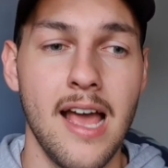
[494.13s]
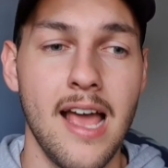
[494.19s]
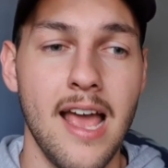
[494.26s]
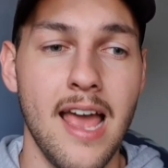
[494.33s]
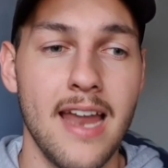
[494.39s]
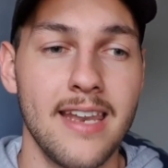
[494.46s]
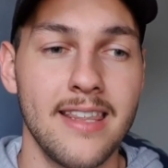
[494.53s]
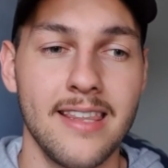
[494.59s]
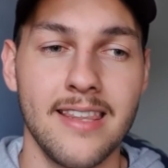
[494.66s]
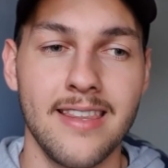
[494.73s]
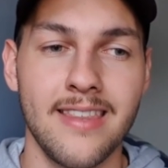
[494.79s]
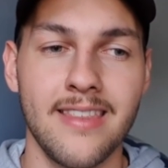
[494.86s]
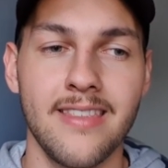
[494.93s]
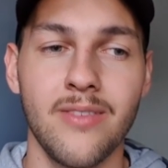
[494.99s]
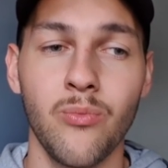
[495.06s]
And
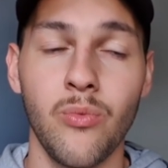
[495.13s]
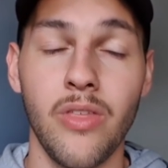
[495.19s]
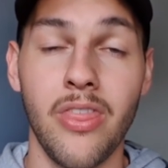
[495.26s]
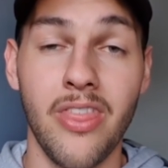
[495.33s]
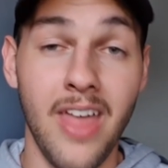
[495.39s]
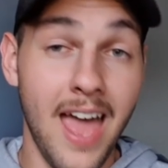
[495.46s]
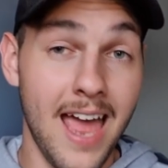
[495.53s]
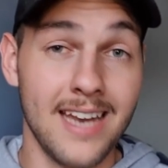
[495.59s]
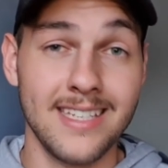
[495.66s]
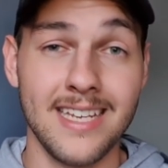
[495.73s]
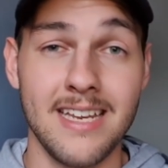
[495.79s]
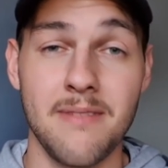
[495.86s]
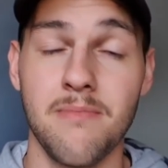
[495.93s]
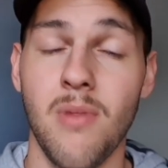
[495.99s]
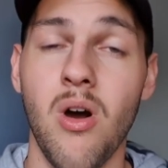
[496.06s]
with that
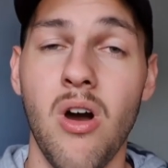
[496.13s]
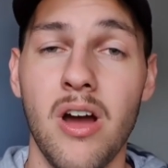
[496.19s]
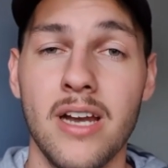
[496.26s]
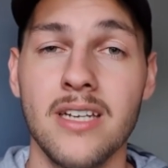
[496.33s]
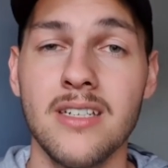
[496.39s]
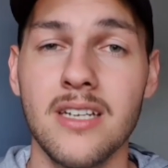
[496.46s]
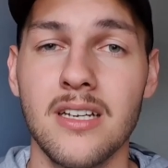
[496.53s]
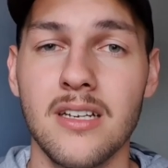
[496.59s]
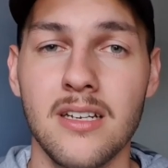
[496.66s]
in mind,